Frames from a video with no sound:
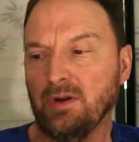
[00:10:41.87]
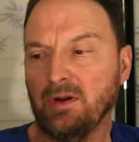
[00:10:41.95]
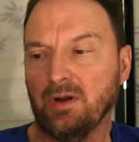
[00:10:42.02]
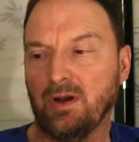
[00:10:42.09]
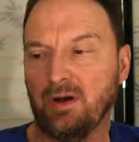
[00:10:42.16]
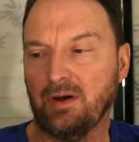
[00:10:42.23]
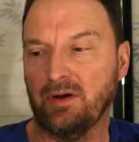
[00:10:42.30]

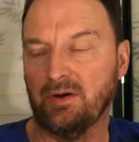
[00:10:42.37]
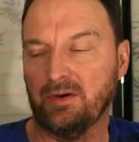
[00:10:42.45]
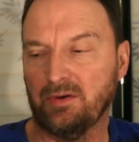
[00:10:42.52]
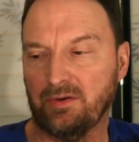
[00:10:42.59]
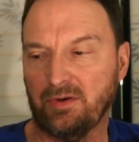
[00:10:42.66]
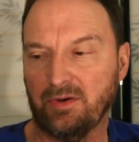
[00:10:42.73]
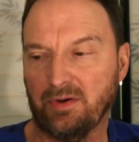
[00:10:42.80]

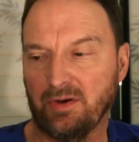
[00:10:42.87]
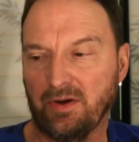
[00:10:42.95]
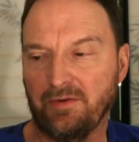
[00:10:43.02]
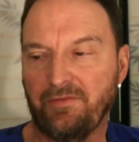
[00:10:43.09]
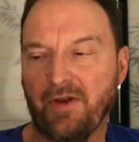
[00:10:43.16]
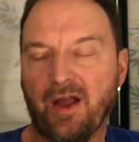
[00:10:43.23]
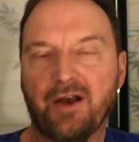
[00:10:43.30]
uh,
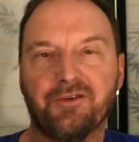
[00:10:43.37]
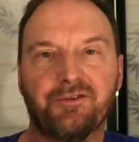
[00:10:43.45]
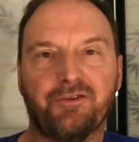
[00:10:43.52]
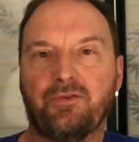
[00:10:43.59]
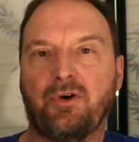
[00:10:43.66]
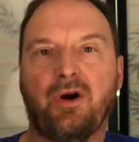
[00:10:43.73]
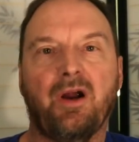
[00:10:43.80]
a
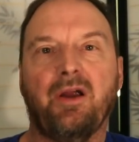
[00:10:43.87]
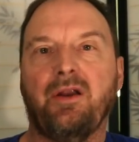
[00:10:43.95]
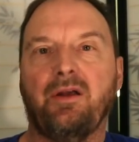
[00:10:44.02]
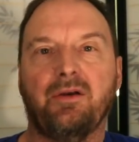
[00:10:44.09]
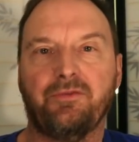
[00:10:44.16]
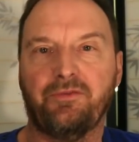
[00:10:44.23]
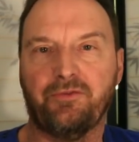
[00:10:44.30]
vast
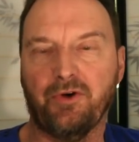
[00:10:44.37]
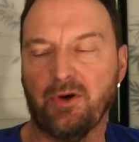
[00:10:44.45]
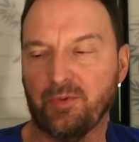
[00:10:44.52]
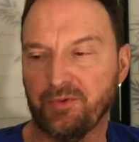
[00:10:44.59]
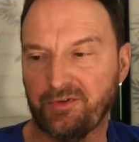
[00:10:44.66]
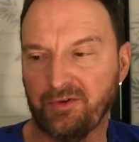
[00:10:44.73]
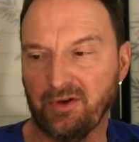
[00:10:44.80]
variety of
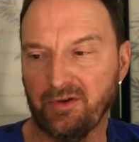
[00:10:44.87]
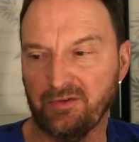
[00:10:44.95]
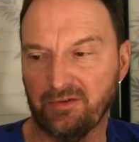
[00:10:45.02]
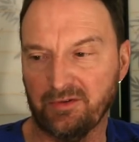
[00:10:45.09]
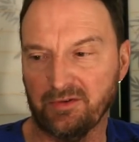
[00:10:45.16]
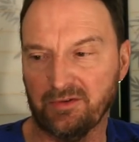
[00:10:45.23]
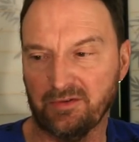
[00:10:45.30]

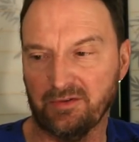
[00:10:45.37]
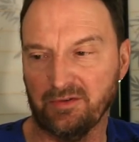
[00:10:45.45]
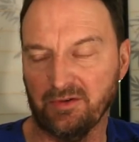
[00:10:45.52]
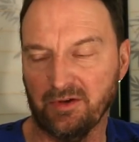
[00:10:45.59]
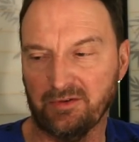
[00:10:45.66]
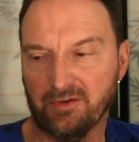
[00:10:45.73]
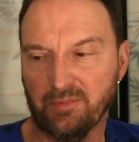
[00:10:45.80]
frequencies. It's,
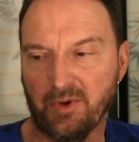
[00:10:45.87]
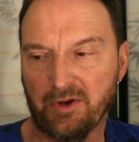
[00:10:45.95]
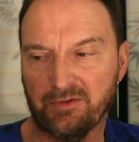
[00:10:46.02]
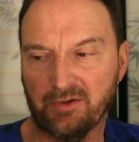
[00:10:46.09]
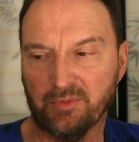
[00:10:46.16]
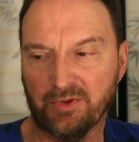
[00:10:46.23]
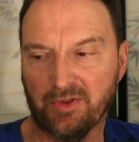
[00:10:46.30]
it's
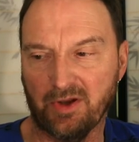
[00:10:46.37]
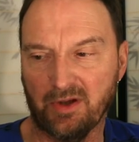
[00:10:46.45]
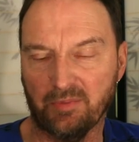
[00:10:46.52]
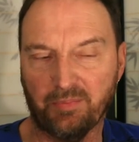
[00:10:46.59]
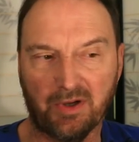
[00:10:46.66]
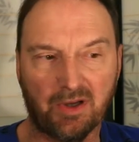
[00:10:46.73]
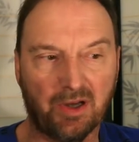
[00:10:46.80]
amazing what they
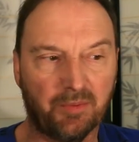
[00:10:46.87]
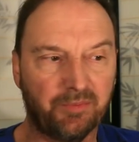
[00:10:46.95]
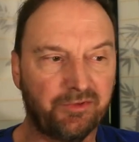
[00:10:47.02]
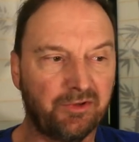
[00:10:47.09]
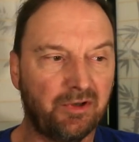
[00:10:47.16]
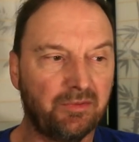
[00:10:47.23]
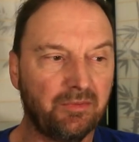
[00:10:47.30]
can pick up.
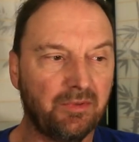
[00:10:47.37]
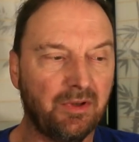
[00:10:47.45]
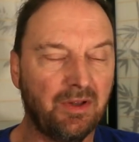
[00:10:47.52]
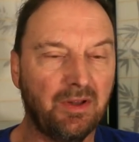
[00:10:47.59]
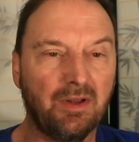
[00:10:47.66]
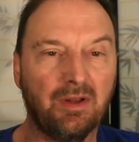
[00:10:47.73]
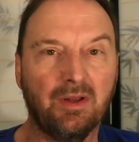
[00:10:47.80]
So
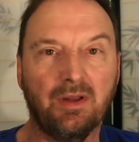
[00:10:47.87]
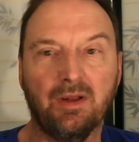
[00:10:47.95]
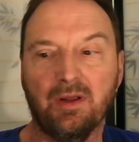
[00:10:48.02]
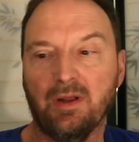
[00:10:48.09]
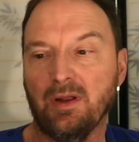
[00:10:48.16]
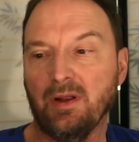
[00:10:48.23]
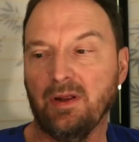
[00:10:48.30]

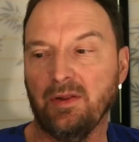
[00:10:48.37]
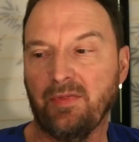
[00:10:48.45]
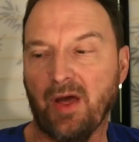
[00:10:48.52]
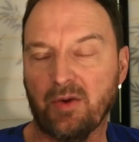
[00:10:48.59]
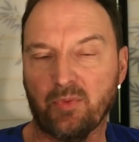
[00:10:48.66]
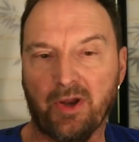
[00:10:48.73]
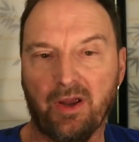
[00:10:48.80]

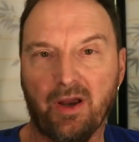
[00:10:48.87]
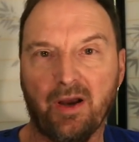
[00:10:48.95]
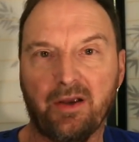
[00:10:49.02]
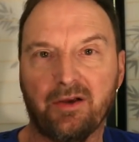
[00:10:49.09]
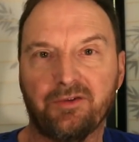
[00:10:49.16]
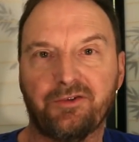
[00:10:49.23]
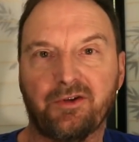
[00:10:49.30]
that way
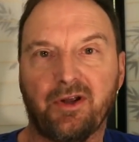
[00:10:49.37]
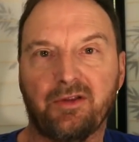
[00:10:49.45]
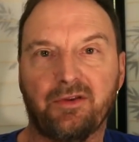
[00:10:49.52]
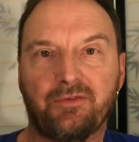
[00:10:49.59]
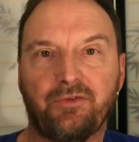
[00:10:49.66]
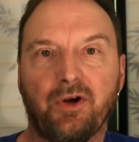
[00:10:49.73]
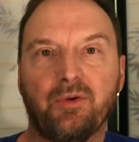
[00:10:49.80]
I could select
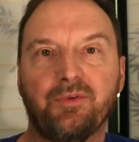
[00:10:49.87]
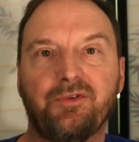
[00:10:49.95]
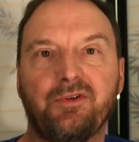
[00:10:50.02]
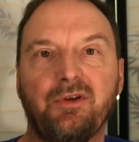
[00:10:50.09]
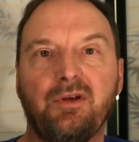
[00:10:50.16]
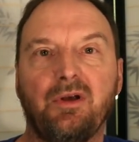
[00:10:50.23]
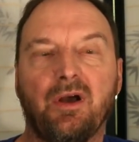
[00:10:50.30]
the
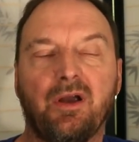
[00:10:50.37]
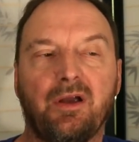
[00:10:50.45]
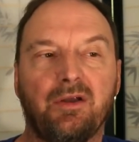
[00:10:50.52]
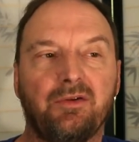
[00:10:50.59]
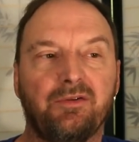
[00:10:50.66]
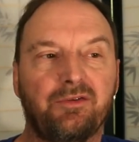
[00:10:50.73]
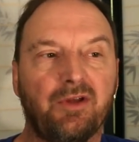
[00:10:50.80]
frequency, I
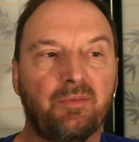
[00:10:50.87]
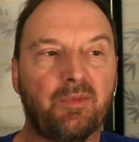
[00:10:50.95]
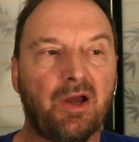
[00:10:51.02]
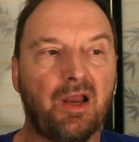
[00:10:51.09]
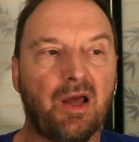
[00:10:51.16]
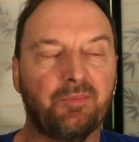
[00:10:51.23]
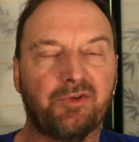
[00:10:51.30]
can just set
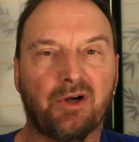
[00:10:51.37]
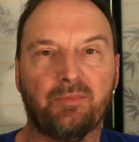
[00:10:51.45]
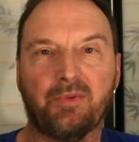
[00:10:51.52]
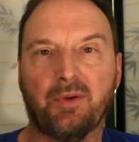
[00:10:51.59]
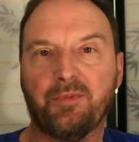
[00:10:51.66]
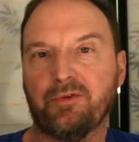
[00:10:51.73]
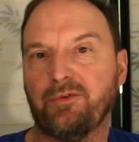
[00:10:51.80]
my
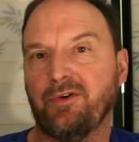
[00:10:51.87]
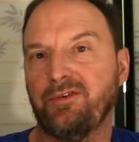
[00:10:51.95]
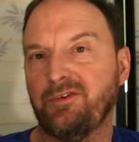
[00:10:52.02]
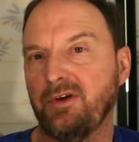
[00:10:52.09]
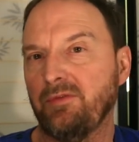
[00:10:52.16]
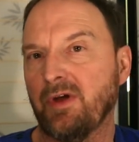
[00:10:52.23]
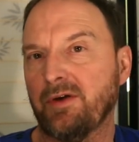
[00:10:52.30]
laptop up to
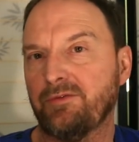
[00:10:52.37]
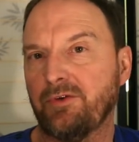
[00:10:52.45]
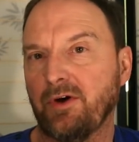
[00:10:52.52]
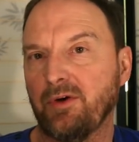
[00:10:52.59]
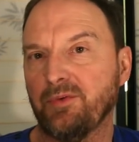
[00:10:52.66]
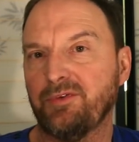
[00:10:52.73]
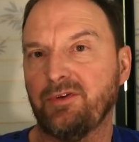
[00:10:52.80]
receive that
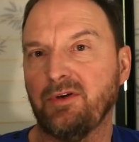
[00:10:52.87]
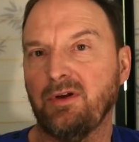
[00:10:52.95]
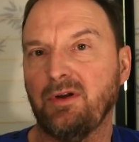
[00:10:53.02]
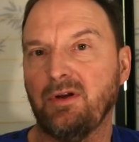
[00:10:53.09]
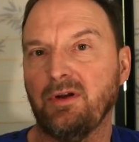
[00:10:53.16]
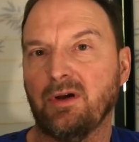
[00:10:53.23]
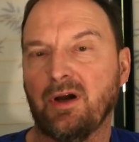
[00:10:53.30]

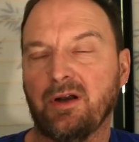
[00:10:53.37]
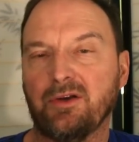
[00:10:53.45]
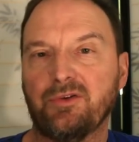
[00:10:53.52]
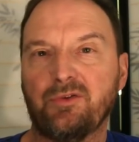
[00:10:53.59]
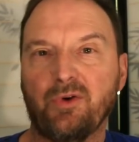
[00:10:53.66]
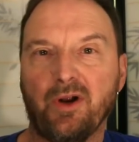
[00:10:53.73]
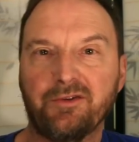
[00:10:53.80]
frequency, I
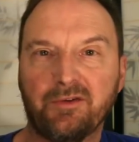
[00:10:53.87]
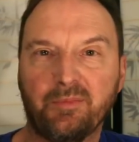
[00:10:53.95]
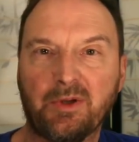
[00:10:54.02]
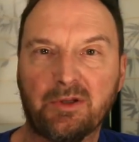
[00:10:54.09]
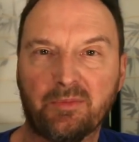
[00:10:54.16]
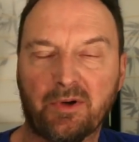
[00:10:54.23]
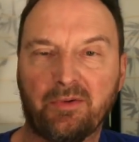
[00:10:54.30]
can
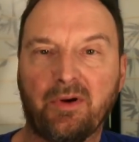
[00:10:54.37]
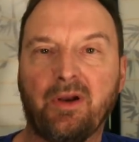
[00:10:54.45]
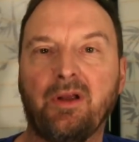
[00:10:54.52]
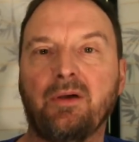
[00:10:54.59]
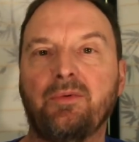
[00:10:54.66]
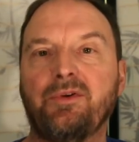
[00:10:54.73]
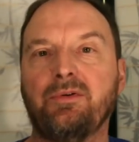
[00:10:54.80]
transmit my
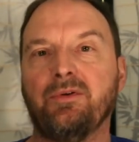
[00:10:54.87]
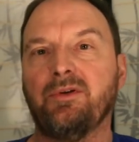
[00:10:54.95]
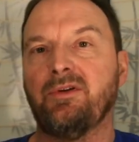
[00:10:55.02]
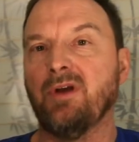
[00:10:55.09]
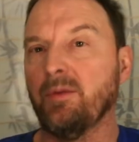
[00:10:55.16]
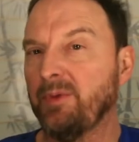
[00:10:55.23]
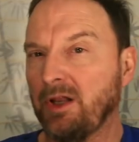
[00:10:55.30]
radio into a
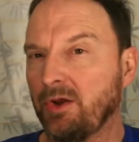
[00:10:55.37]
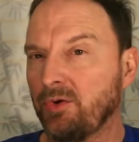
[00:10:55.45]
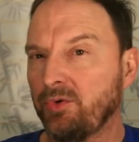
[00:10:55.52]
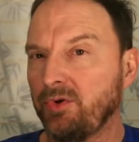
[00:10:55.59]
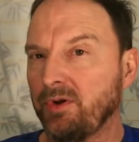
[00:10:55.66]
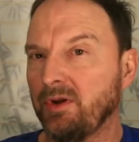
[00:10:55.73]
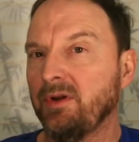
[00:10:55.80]
dummy
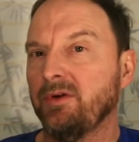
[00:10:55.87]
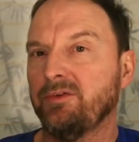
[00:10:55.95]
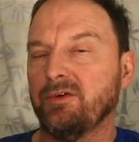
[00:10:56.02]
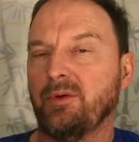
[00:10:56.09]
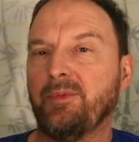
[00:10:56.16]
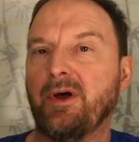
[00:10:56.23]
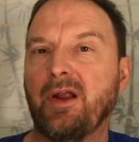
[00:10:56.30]
load,
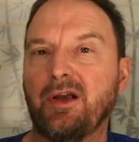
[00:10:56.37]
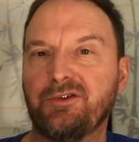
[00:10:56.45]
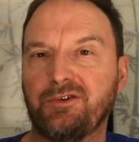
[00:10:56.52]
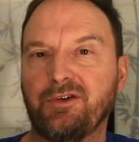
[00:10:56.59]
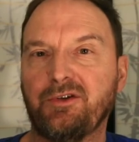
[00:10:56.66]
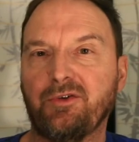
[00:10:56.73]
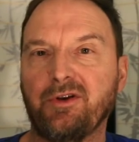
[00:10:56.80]
so I'm not
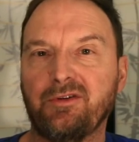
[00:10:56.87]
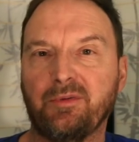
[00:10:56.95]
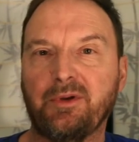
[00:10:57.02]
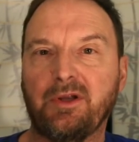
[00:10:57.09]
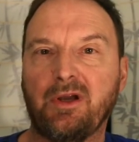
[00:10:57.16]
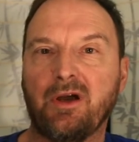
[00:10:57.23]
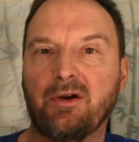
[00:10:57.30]
actually
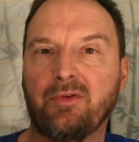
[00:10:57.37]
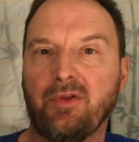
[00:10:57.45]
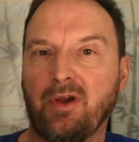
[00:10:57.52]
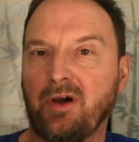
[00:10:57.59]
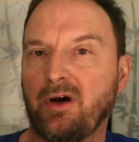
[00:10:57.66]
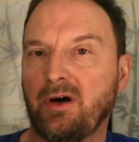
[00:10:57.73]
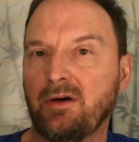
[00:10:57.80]
transmitting out on
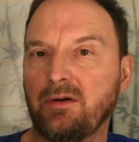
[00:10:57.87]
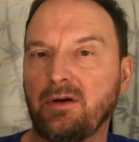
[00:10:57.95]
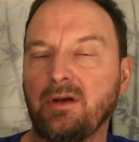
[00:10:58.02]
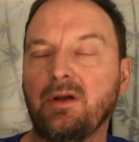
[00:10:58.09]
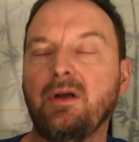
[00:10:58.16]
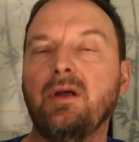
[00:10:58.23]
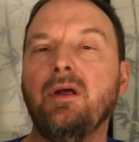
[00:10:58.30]
the air,
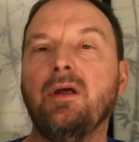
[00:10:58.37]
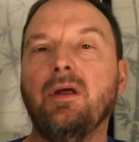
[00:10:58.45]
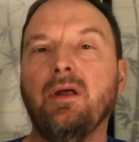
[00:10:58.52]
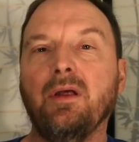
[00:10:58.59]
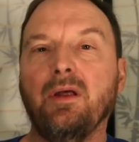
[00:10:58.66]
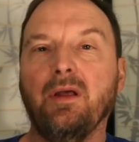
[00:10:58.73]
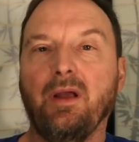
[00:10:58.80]

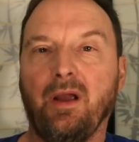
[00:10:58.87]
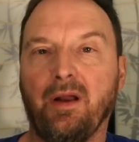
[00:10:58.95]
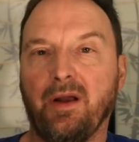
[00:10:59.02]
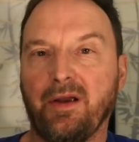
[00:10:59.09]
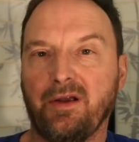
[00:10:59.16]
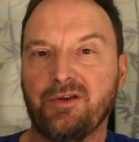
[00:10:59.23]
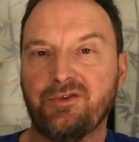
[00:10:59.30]
and
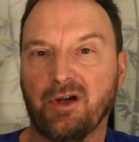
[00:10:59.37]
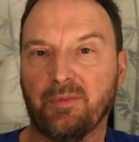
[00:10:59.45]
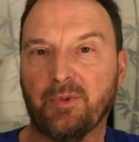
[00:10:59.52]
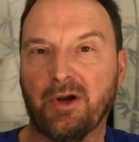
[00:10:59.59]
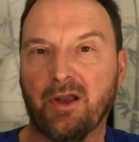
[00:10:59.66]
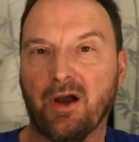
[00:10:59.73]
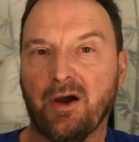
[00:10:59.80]
I can check
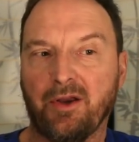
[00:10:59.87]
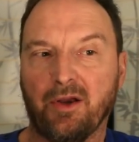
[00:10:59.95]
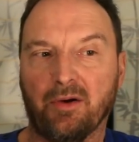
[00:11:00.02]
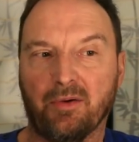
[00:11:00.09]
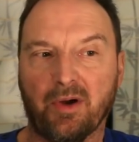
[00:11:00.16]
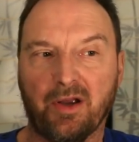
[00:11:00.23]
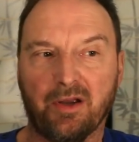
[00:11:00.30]
my
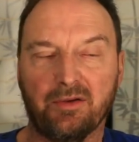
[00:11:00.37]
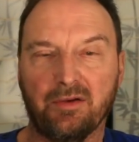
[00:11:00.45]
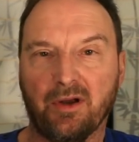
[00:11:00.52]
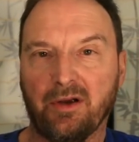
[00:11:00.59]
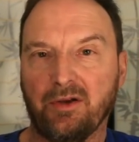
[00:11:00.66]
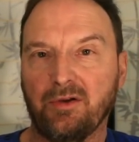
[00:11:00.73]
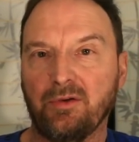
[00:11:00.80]
audio. I can,
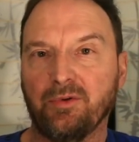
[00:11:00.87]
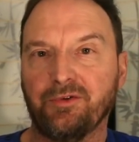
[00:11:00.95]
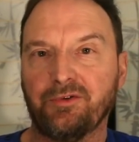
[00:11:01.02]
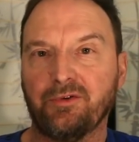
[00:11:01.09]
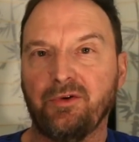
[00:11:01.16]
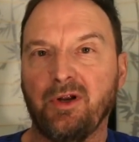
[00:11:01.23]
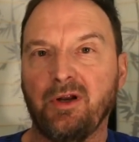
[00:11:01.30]
I can do a
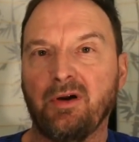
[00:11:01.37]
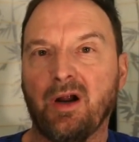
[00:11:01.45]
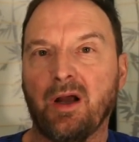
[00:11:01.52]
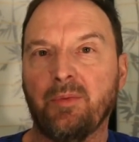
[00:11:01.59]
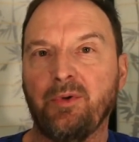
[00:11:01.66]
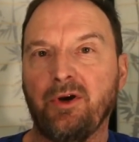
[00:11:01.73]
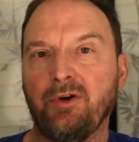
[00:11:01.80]
screen
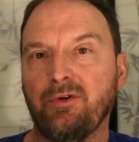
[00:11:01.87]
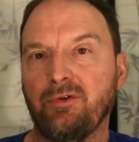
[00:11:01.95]
grab, you can